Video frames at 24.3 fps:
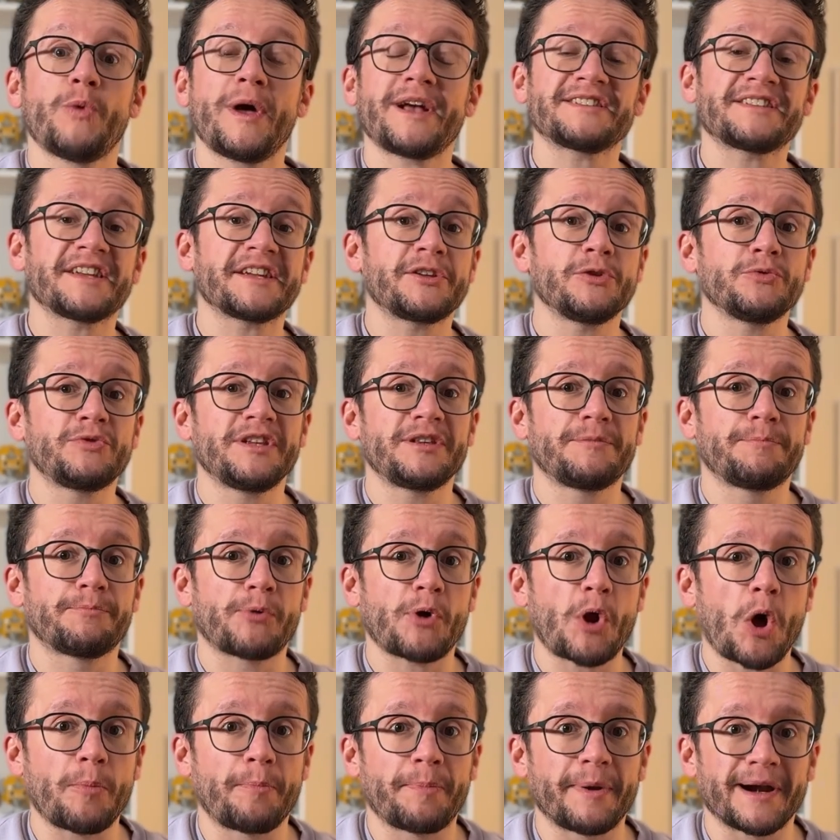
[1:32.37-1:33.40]
execute it
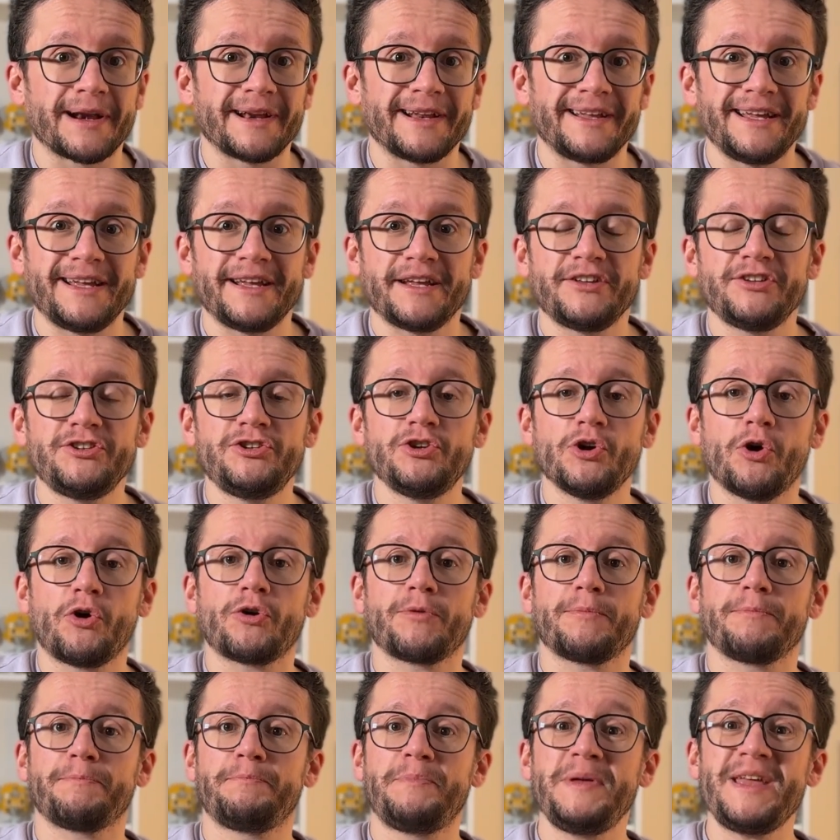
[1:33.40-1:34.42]
properly,
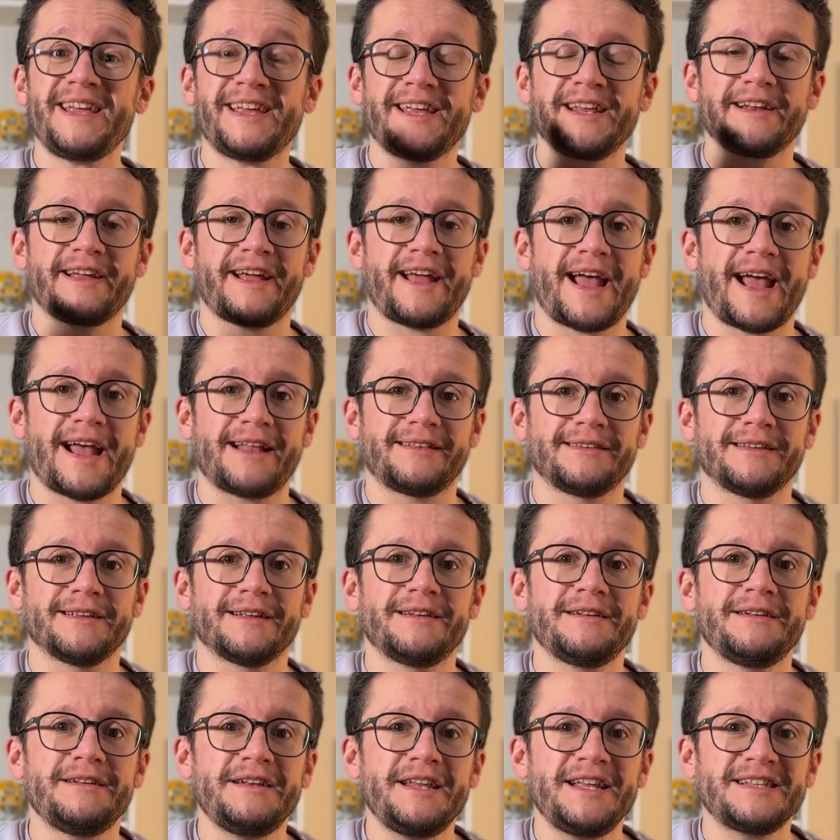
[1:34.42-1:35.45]
your picking hand
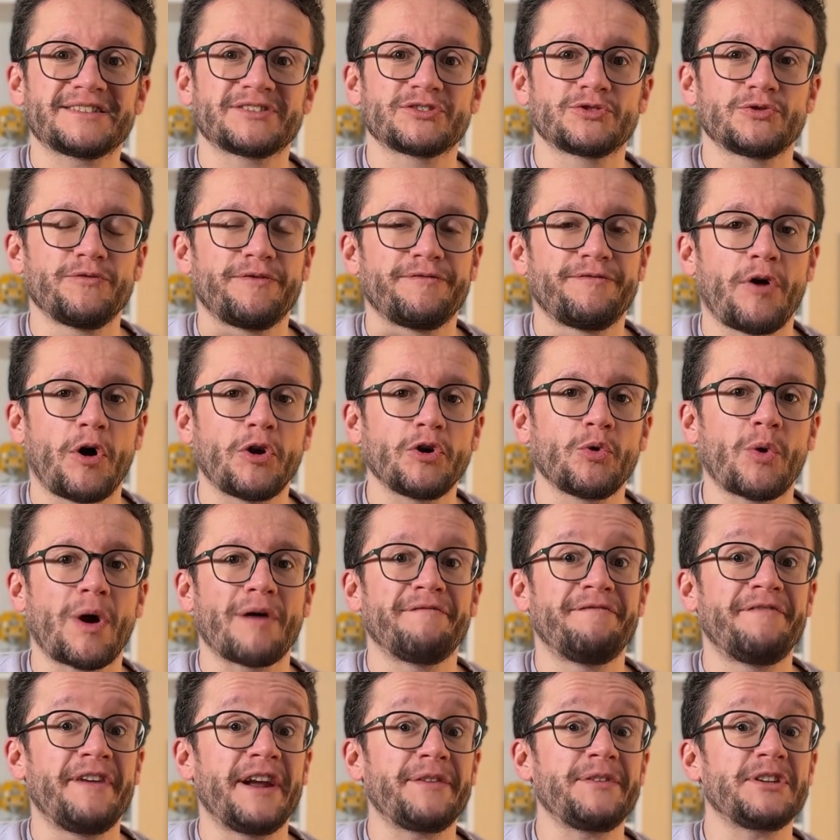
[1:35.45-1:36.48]
needs to follow
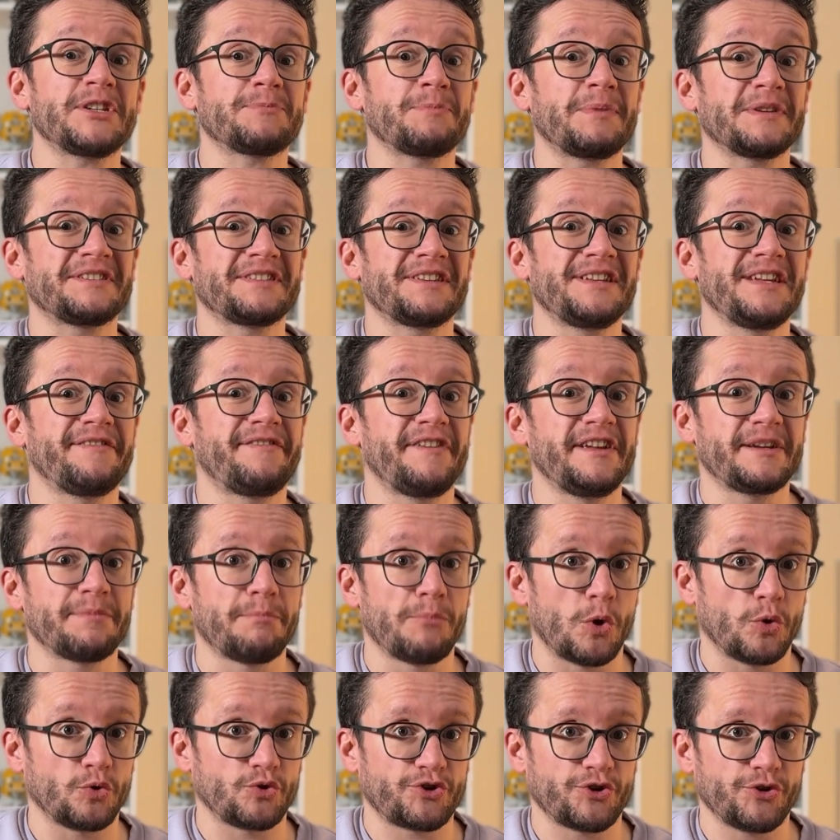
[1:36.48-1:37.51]
a very specific
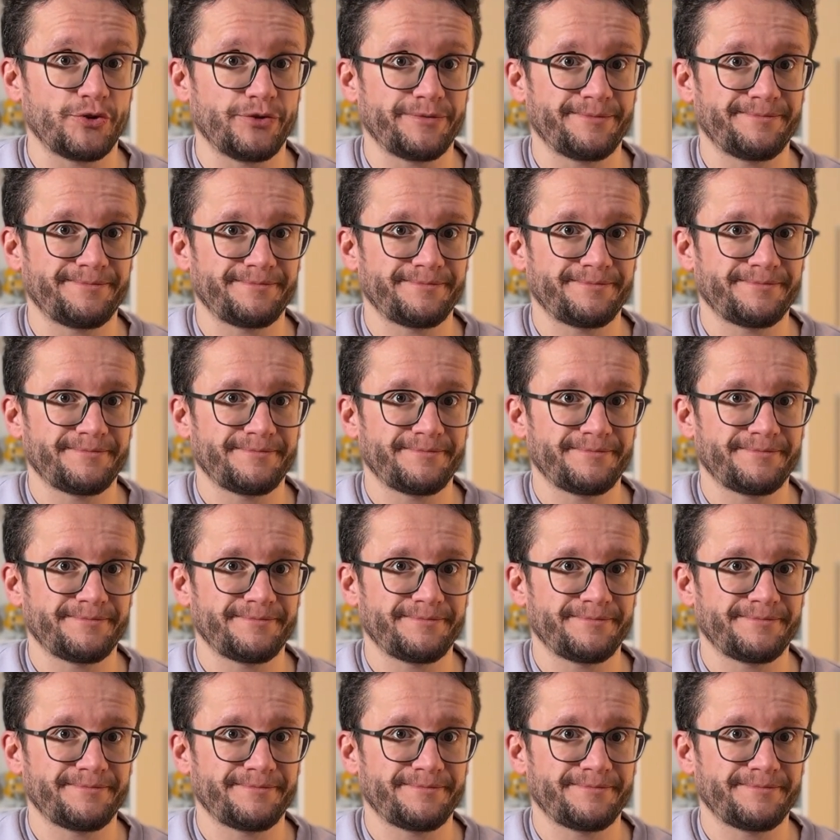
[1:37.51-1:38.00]
motion, where